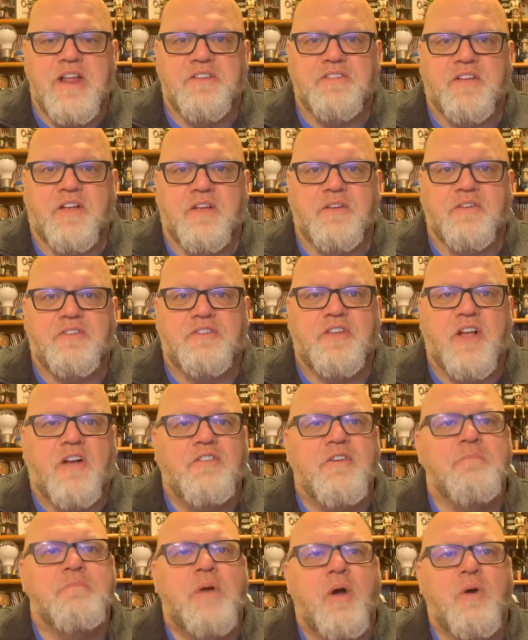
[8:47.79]
is a self
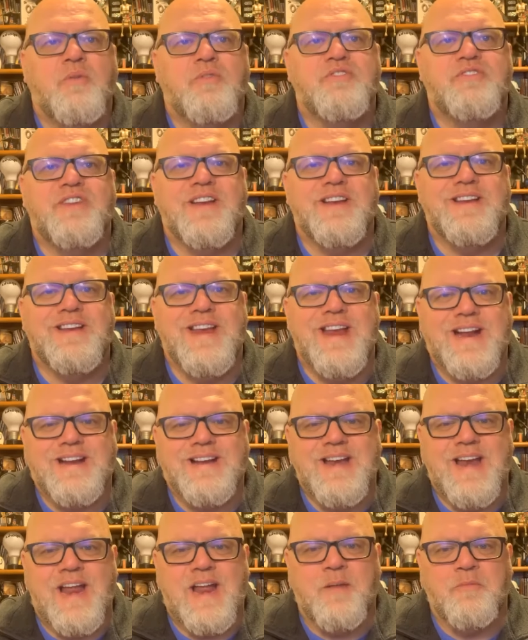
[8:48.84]
imposed
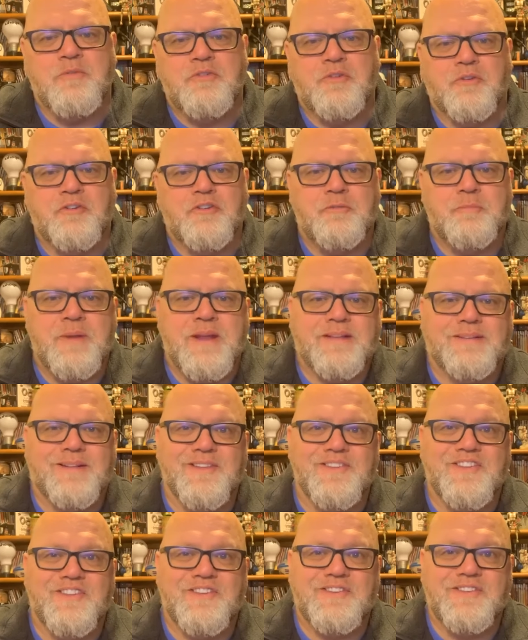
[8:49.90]
nickname, so to speak,
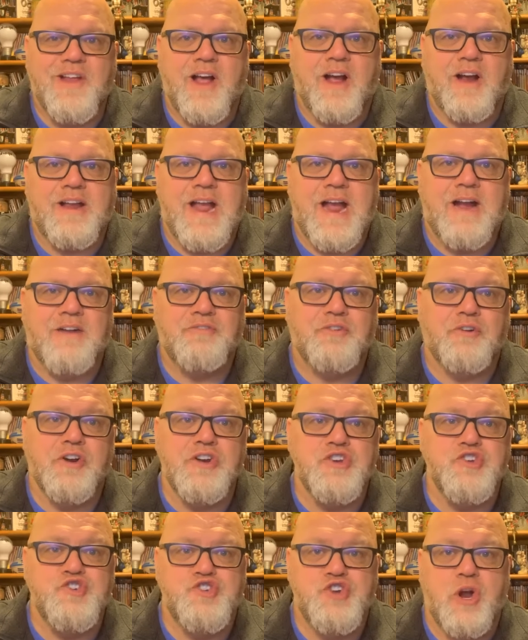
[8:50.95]
that stuck after a
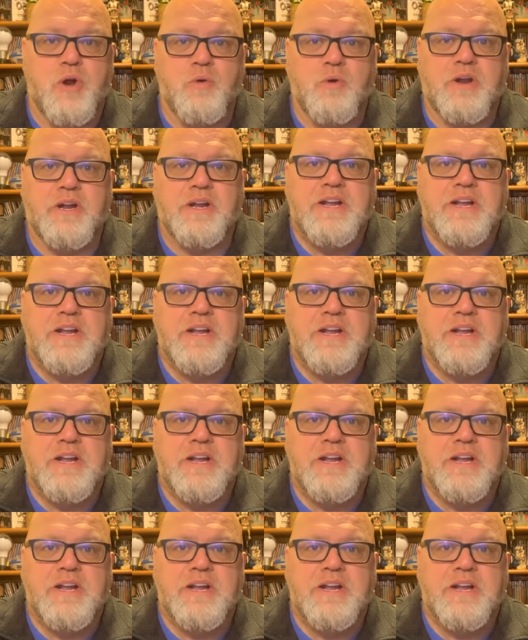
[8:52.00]
joke.